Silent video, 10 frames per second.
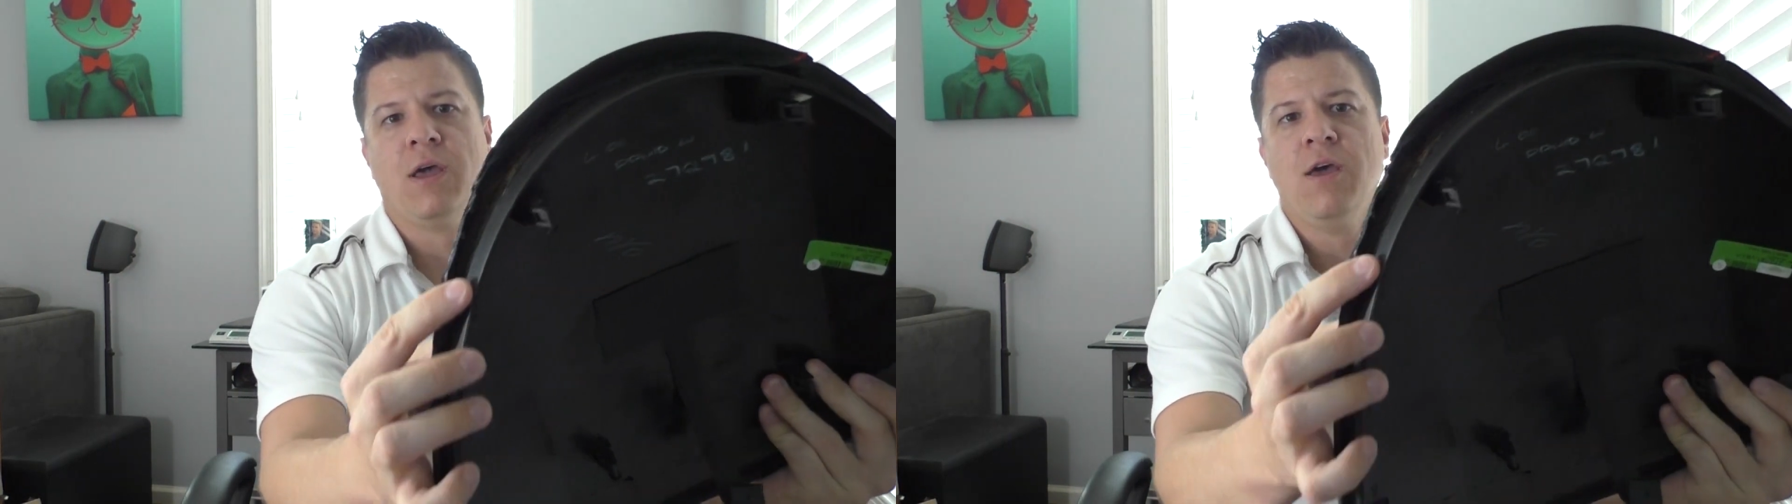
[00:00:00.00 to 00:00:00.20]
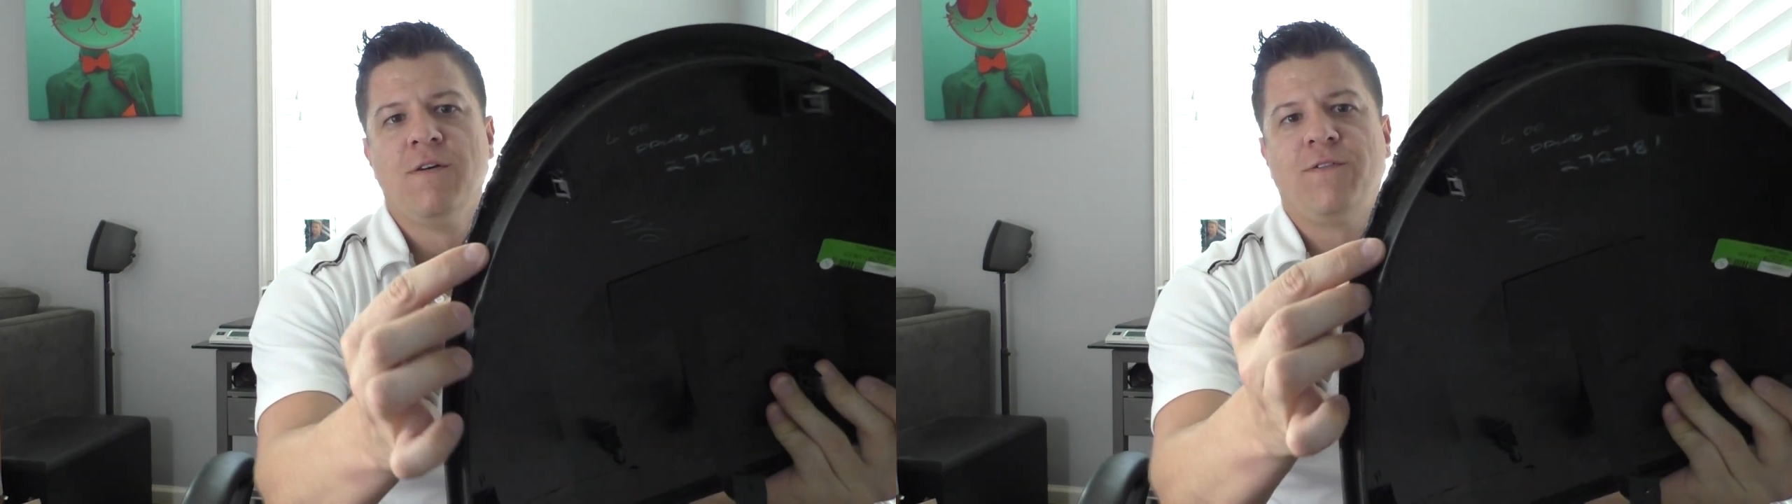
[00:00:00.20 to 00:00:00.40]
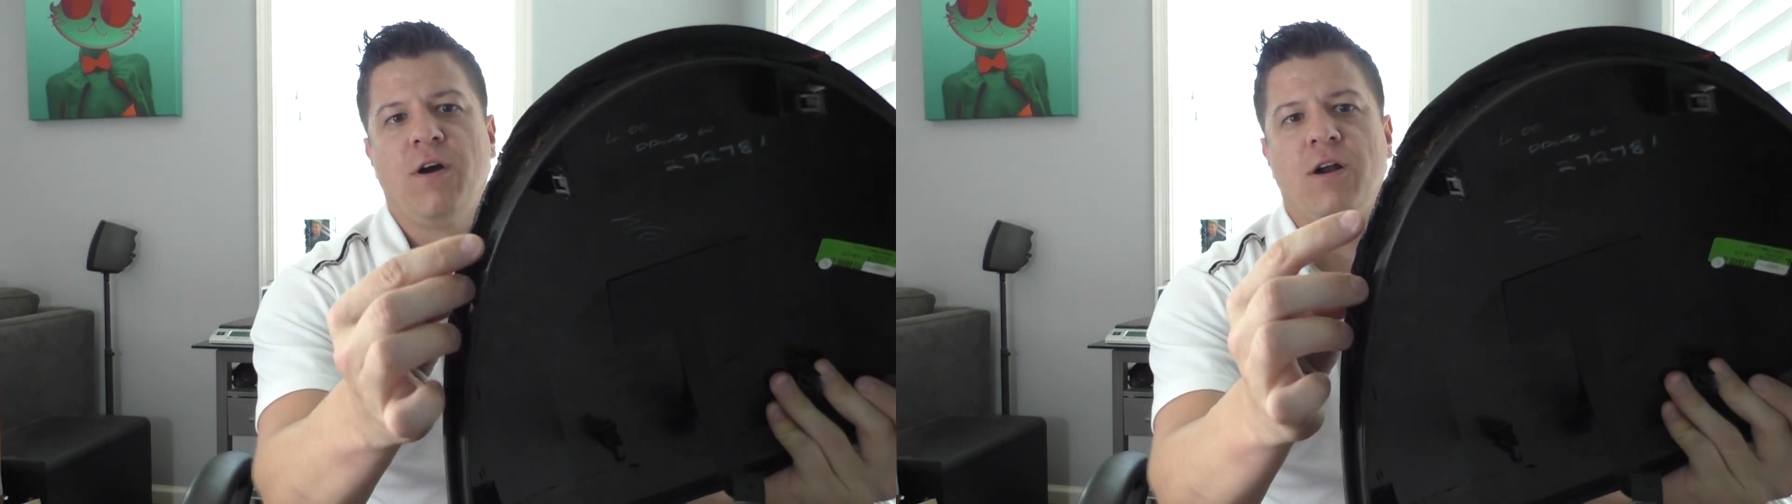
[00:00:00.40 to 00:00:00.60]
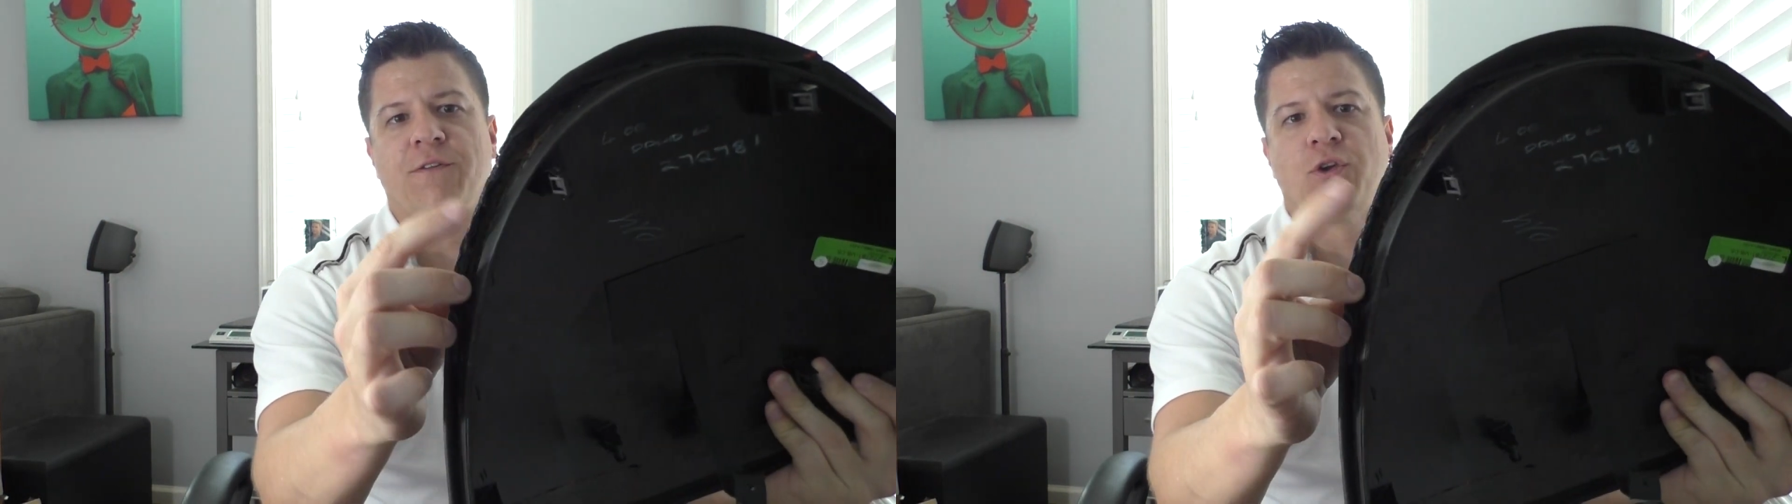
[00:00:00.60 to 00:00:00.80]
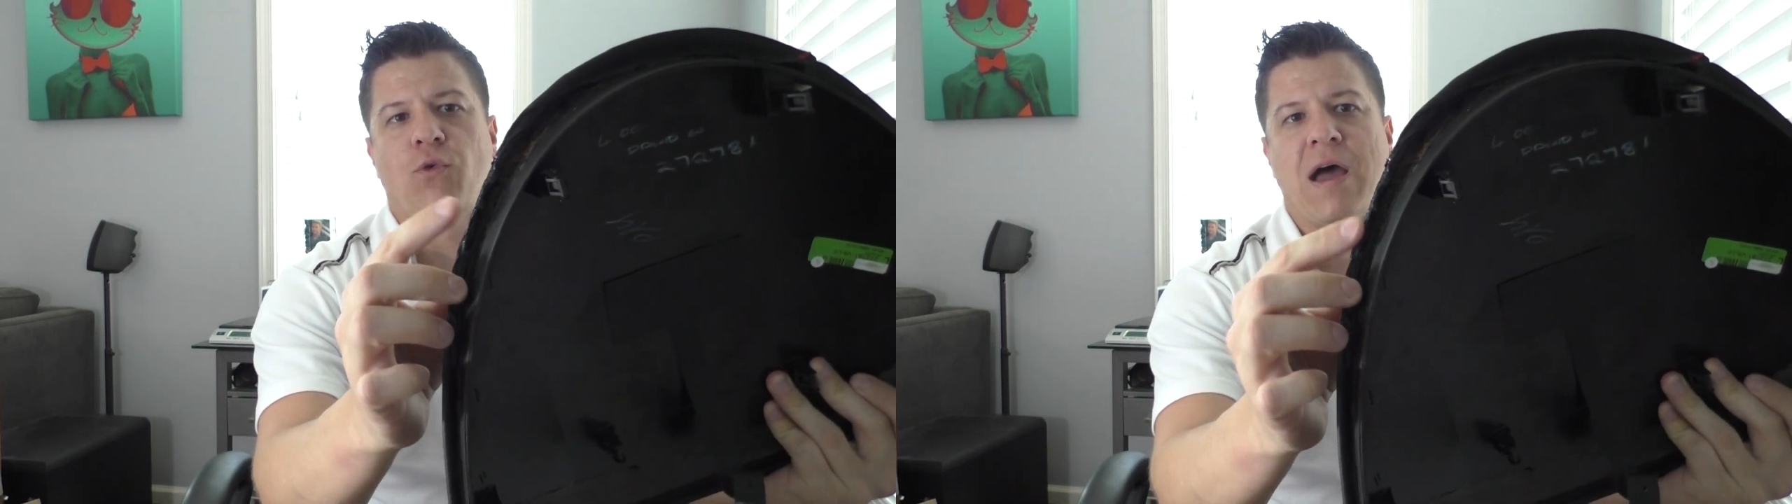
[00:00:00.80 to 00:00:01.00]
far
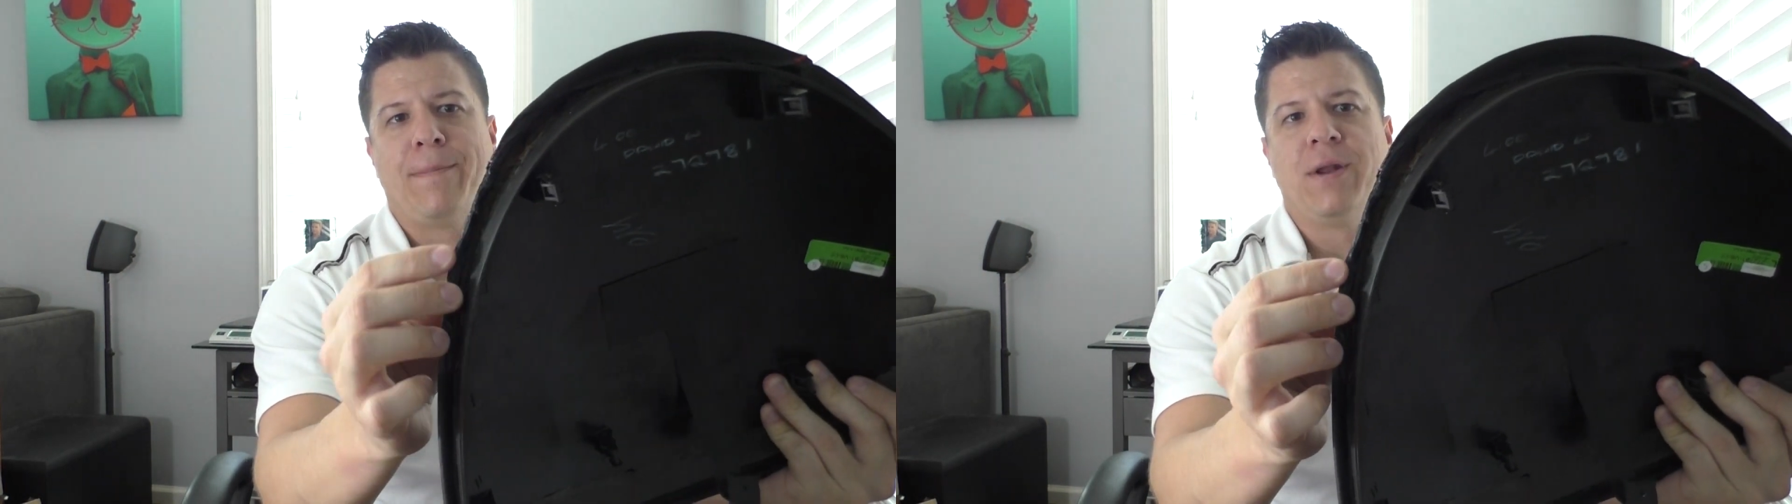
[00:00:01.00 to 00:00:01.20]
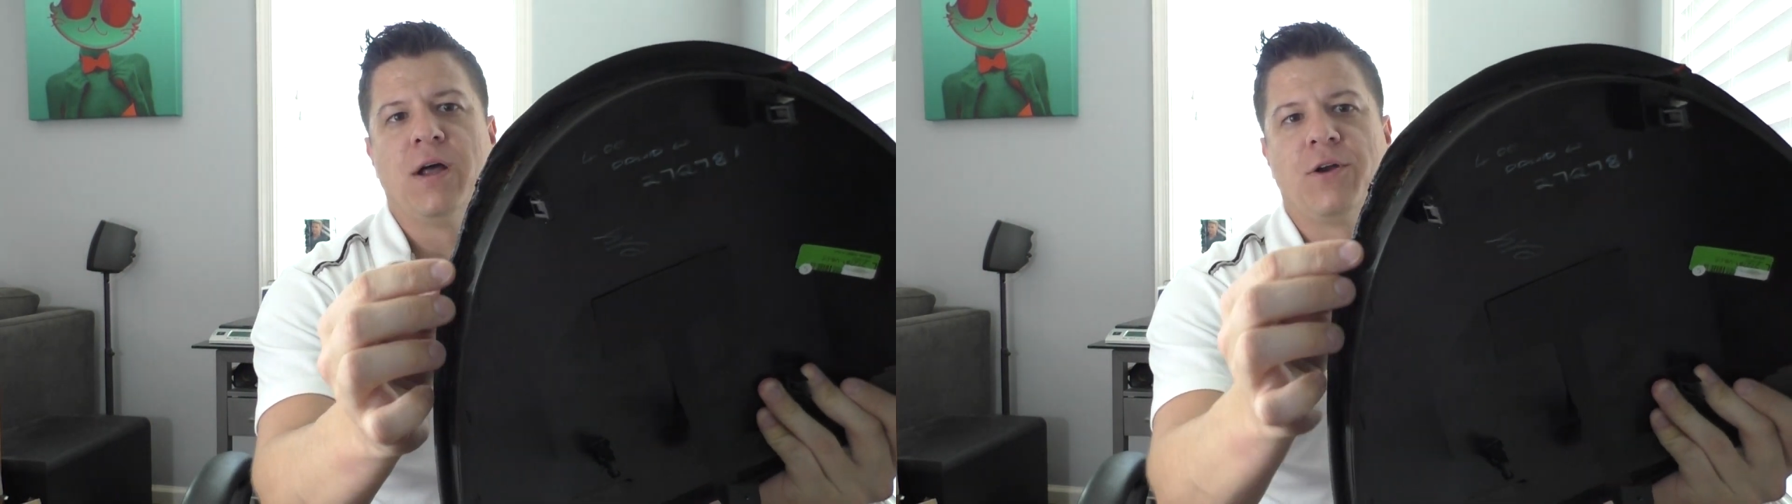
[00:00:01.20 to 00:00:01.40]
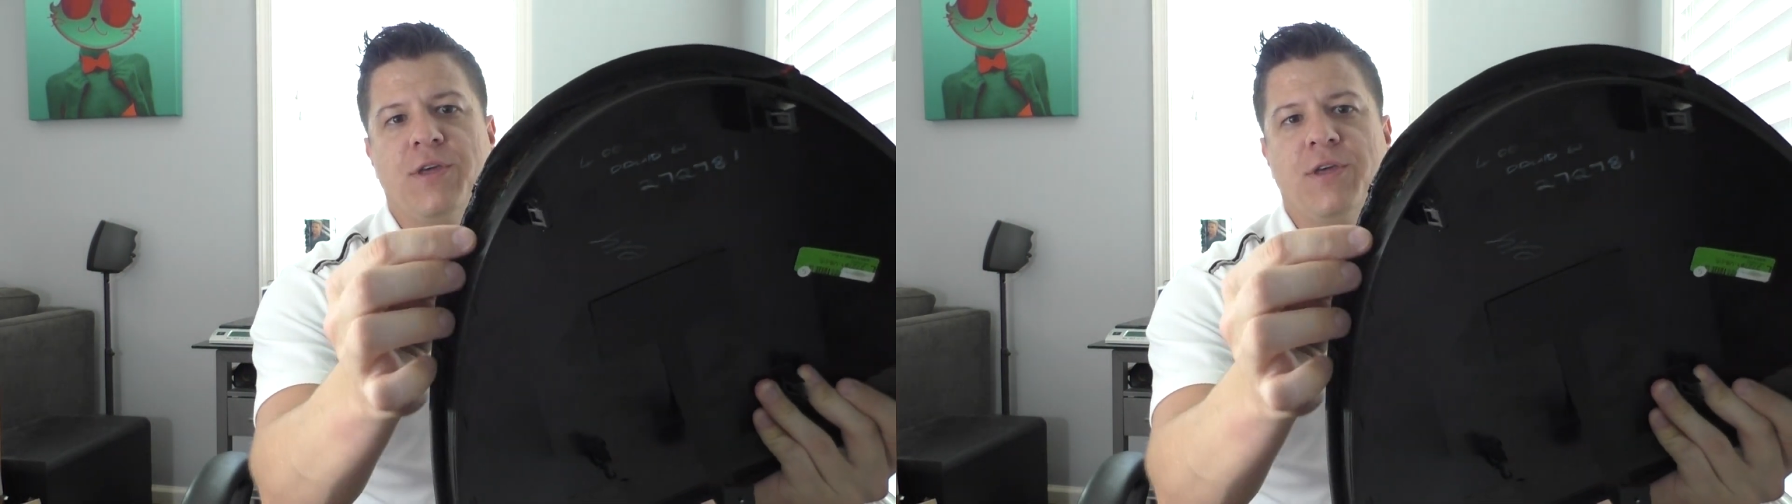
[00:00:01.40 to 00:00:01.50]
enough to wrap it under.